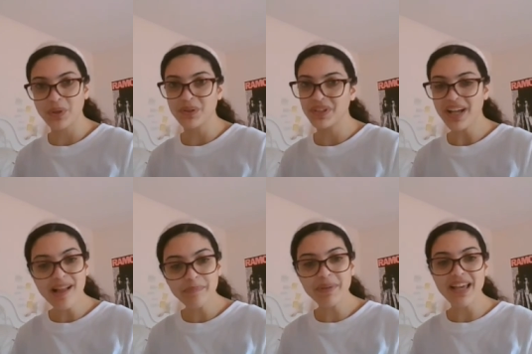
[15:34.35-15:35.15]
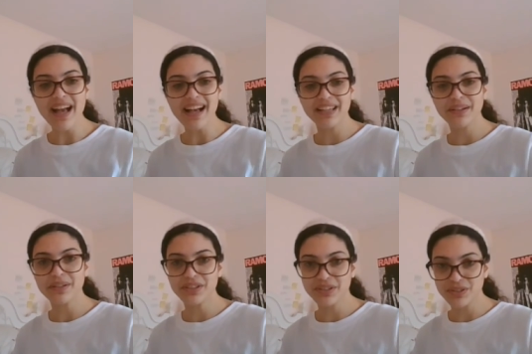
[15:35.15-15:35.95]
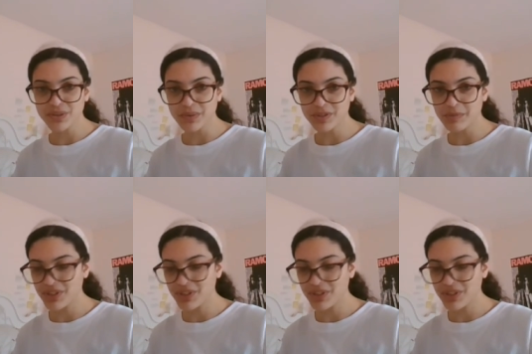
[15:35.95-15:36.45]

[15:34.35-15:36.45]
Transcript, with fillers: will not be accurate to the source